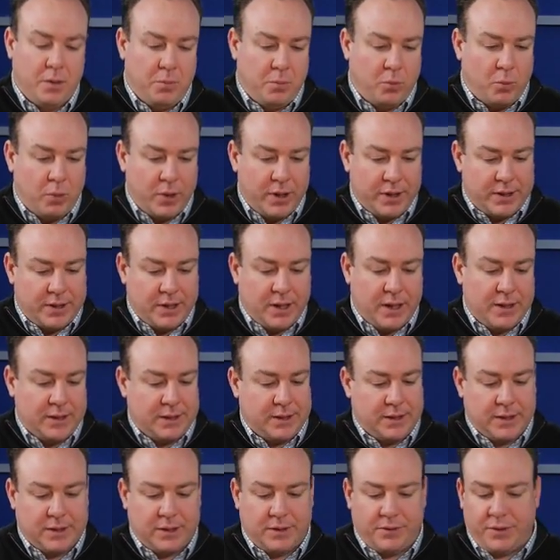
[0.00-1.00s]
But what it
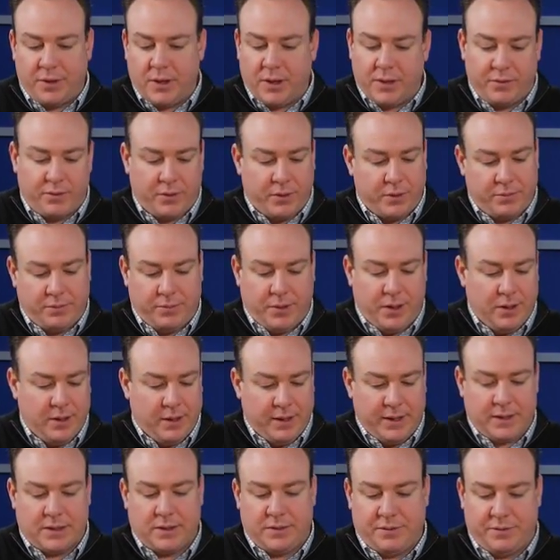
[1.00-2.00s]
does is if you have a
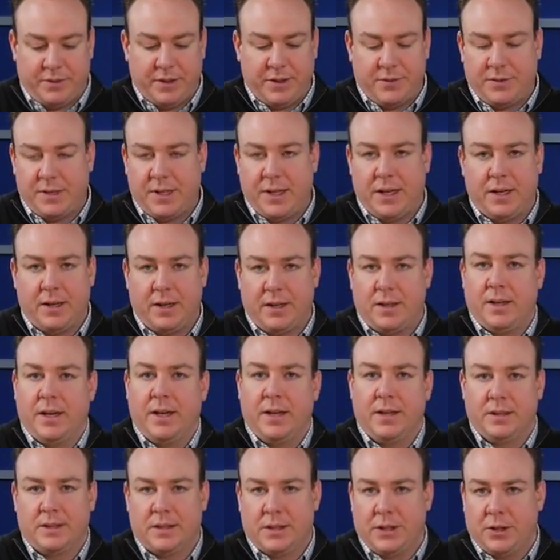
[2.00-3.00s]
list of 15
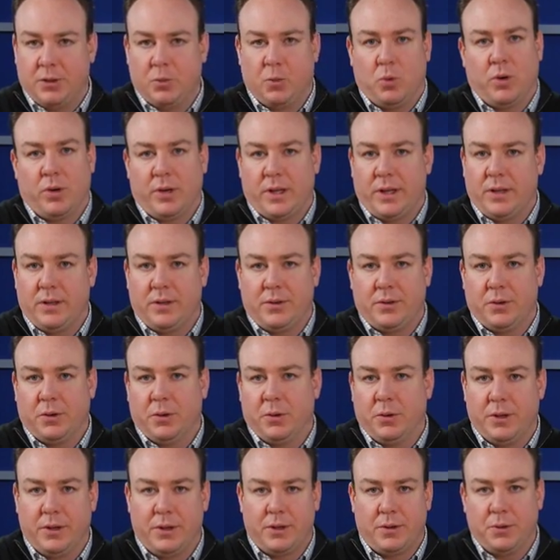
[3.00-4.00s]
things that you're working
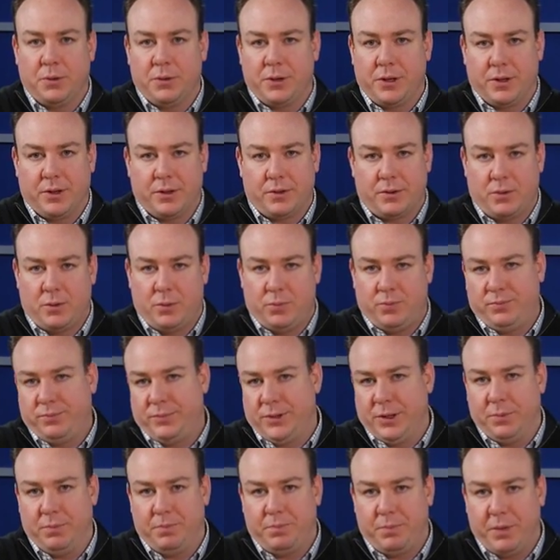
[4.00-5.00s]
through
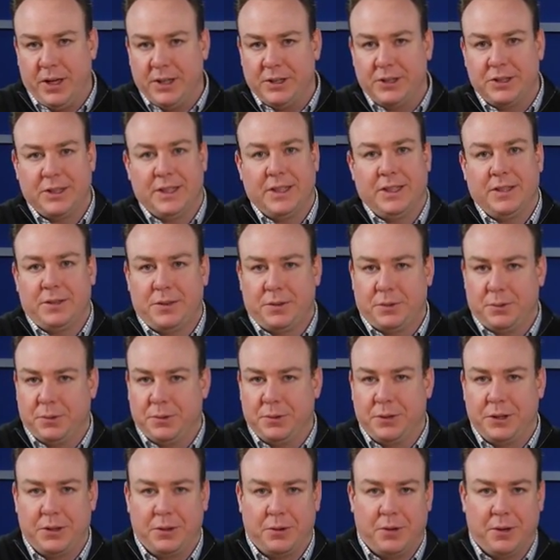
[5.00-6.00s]
your budget,
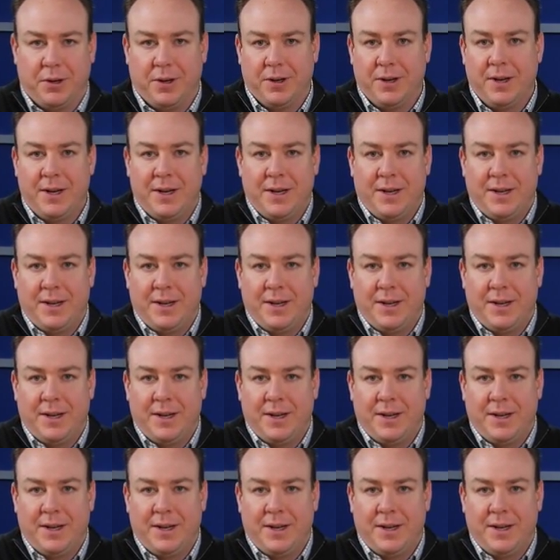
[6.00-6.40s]
through your